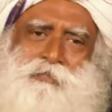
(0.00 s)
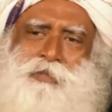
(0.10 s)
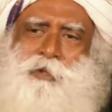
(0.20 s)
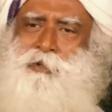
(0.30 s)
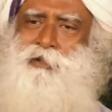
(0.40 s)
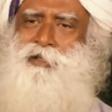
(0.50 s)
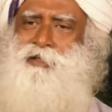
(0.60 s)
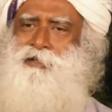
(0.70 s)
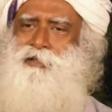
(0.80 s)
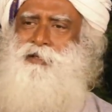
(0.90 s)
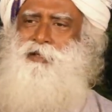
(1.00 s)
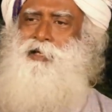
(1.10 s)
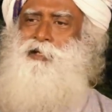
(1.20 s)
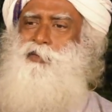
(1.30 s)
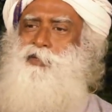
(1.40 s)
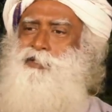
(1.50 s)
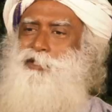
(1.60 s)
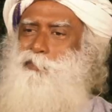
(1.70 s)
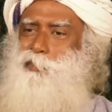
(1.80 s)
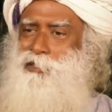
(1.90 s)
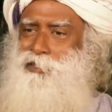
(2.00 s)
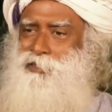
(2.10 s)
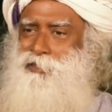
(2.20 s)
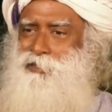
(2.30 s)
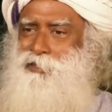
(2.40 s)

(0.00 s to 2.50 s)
People think ignorance is bliss.